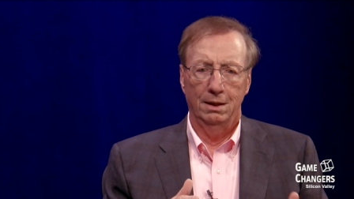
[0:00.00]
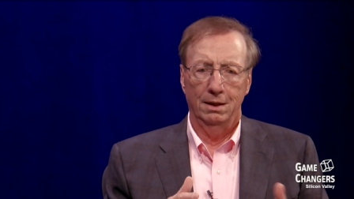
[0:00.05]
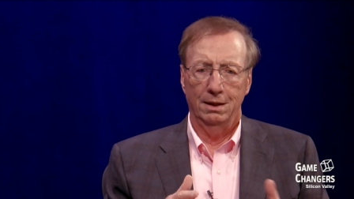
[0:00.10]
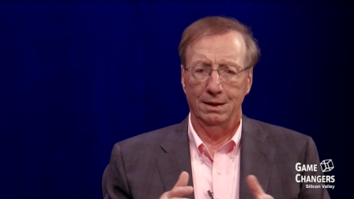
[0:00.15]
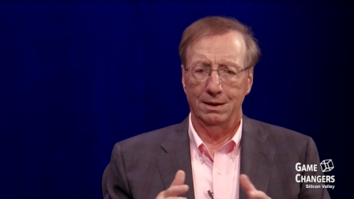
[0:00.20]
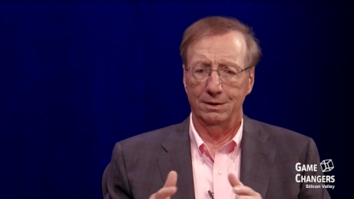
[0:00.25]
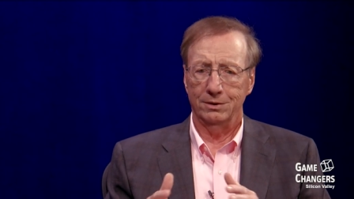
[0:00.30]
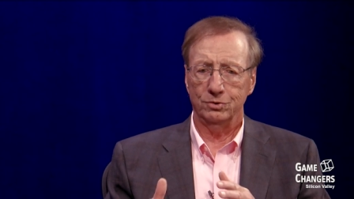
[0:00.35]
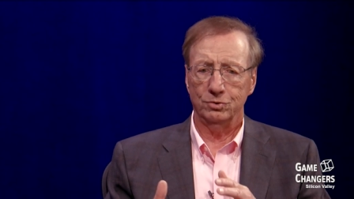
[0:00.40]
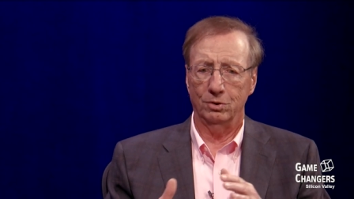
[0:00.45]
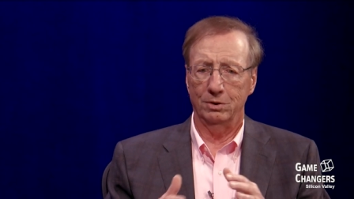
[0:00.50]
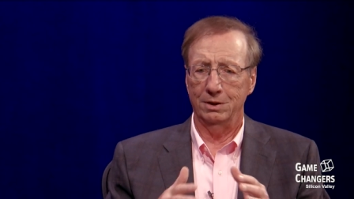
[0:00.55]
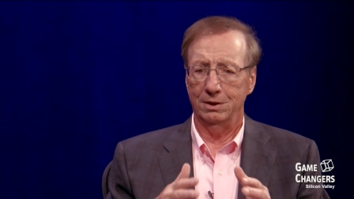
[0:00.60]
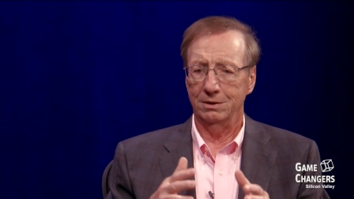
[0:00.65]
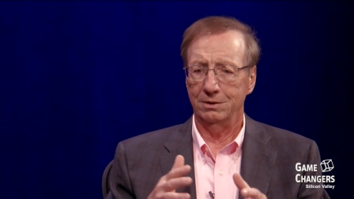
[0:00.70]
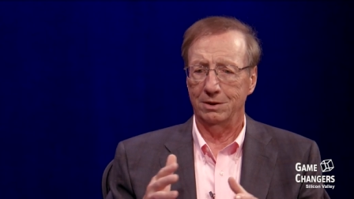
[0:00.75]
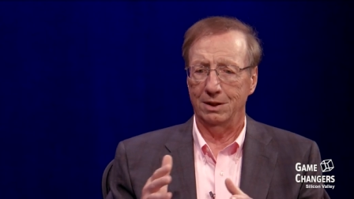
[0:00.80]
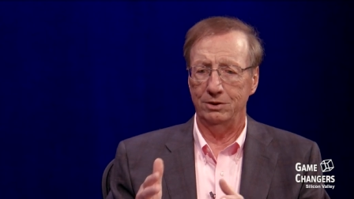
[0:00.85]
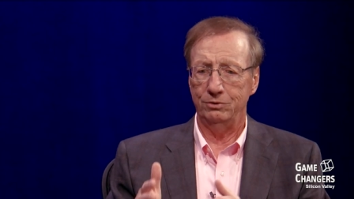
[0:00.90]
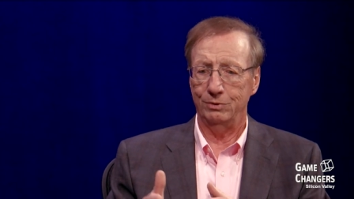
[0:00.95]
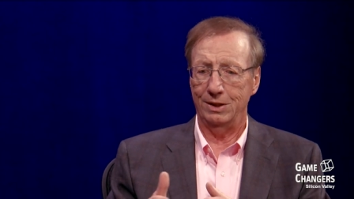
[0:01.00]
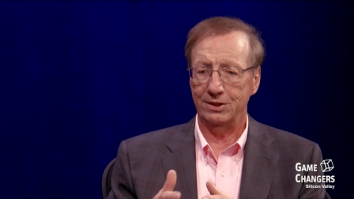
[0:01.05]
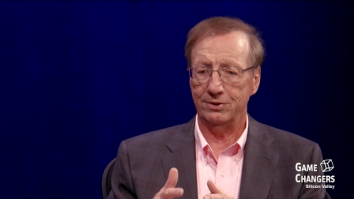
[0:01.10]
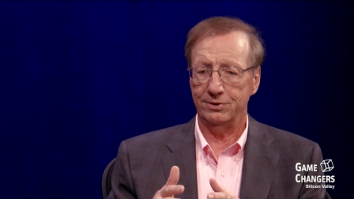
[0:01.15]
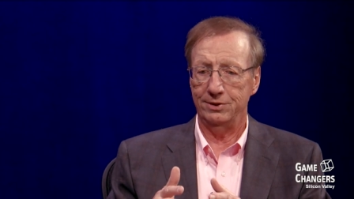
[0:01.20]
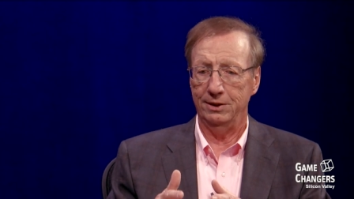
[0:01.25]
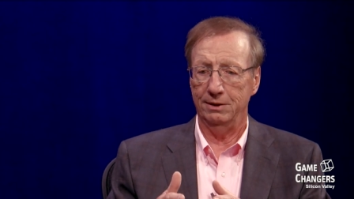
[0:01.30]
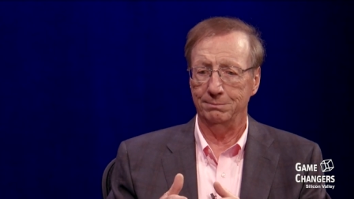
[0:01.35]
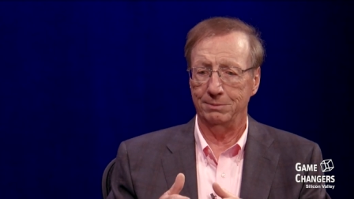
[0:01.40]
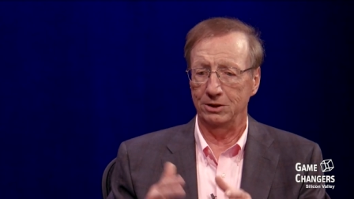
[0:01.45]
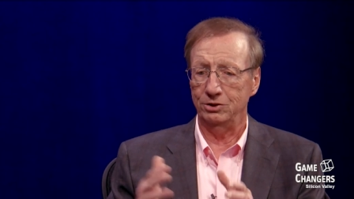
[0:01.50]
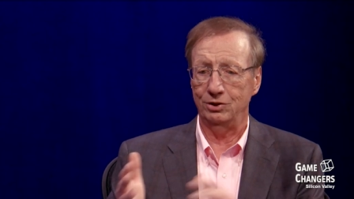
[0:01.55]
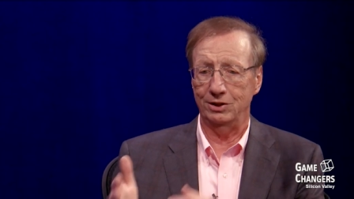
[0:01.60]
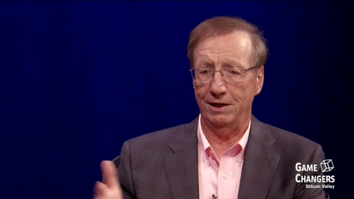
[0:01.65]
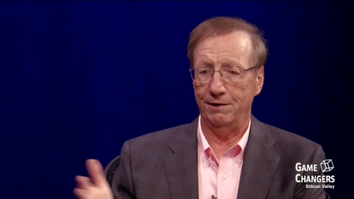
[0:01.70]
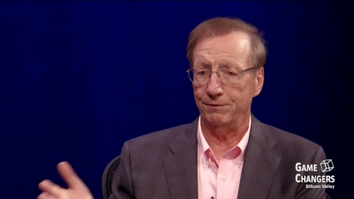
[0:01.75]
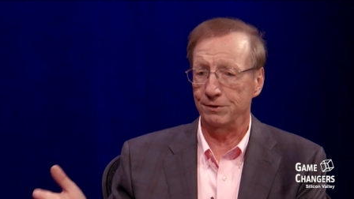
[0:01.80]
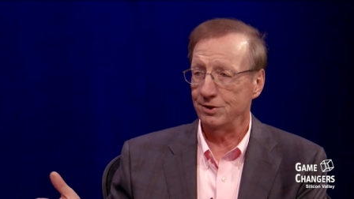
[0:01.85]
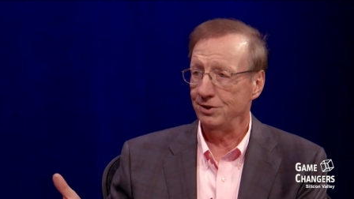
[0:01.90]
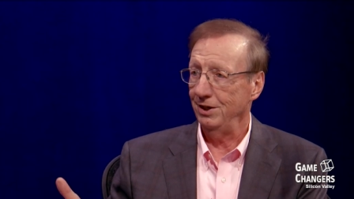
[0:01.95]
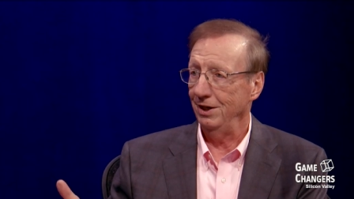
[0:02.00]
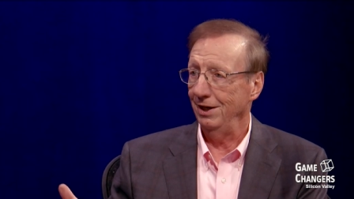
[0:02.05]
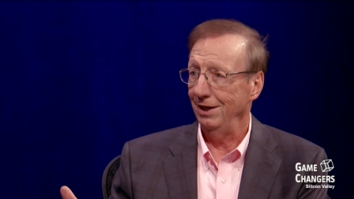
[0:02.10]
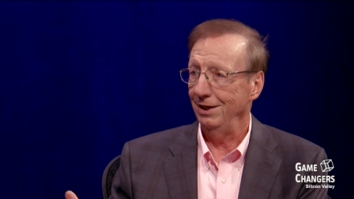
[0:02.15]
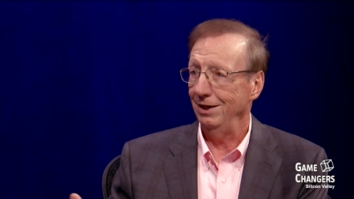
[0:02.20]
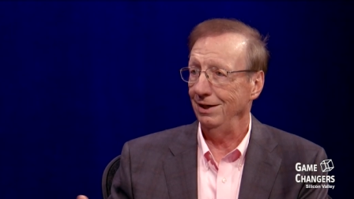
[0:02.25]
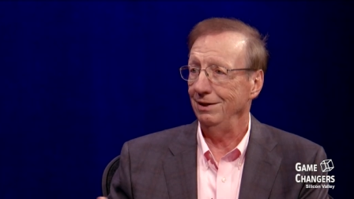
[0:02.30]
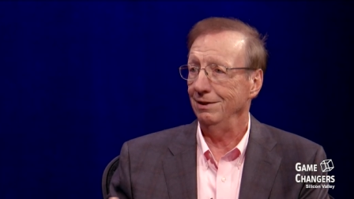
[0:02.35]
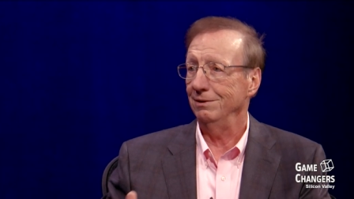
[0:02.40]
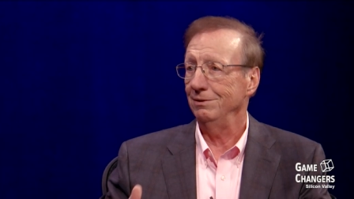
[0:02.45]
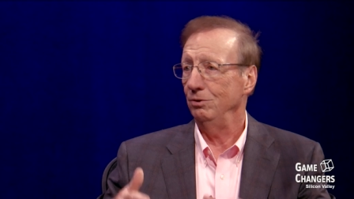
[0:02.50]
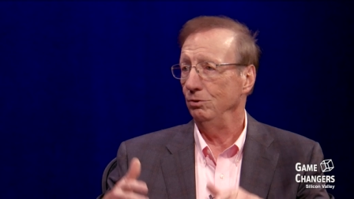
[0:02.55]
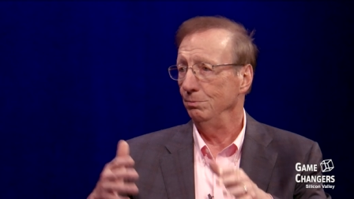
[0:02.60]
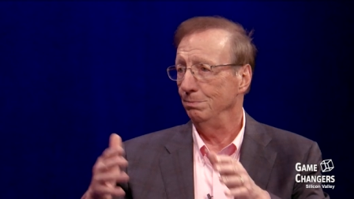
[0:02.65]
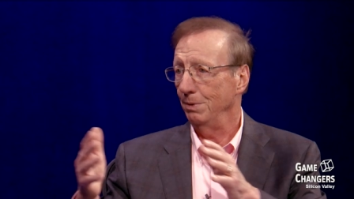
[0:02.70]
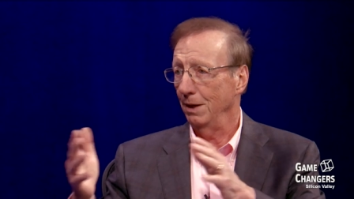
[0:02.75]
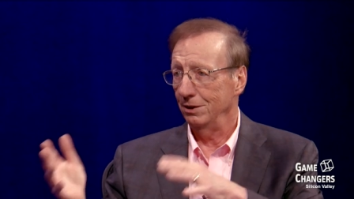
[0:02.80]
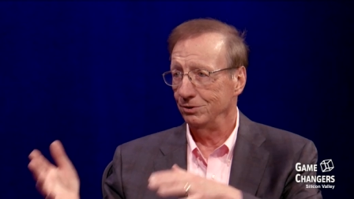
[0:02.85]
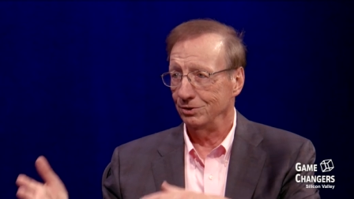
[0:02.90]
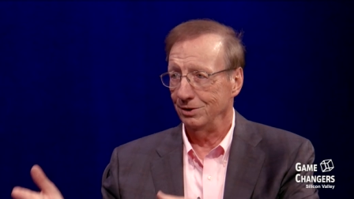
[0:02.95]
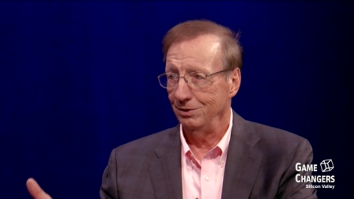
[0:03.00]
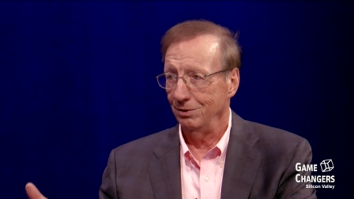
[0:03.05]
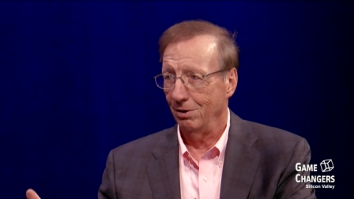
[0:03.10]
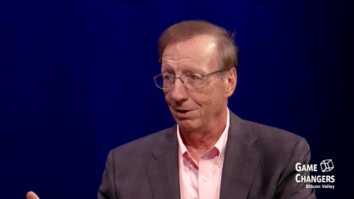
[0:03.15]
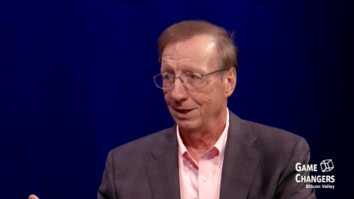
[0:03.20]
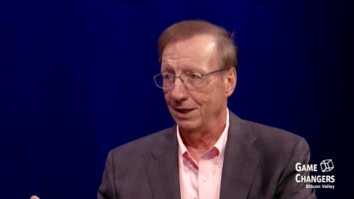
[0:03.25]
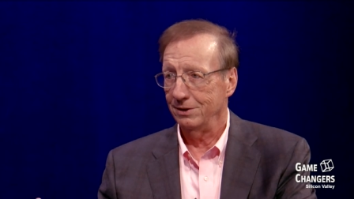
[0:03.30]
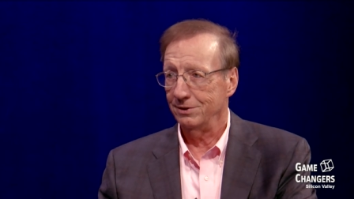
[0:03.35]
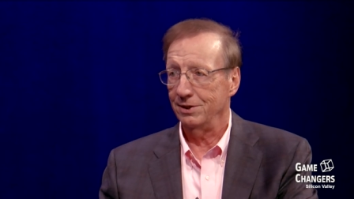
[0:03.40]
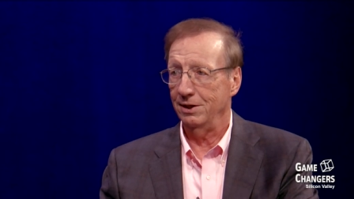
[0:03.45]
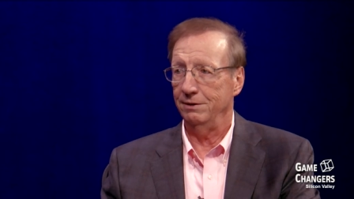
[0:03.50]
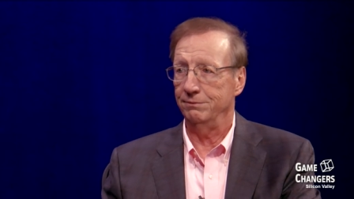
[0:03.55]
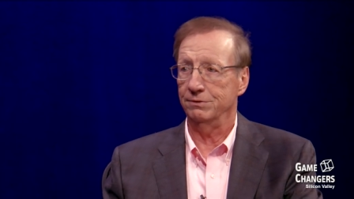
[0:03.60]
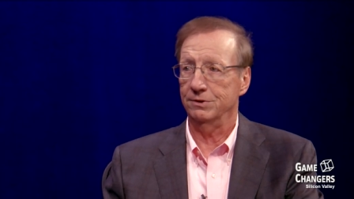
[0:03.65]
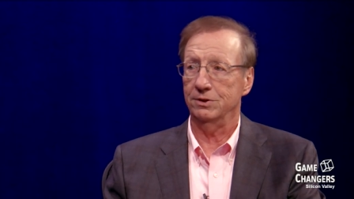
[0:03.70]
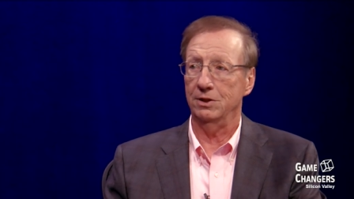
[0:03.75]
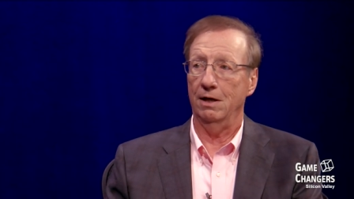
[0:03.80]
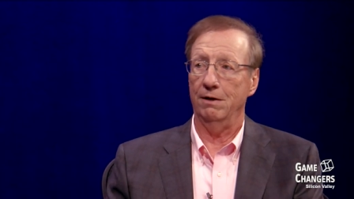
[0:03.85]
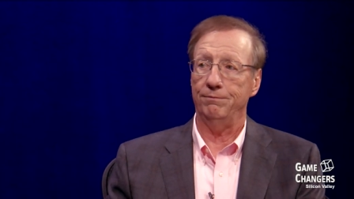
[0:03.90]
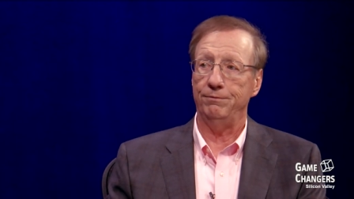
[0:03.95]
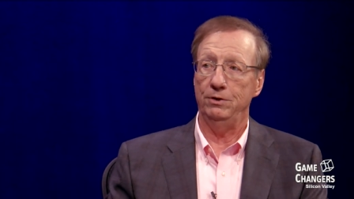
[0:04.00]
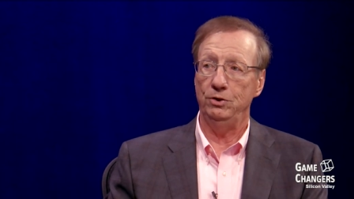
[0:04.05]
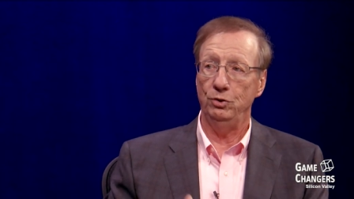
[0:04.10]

uh, sort of address the budget deficit and a new budget and all that type of stuff.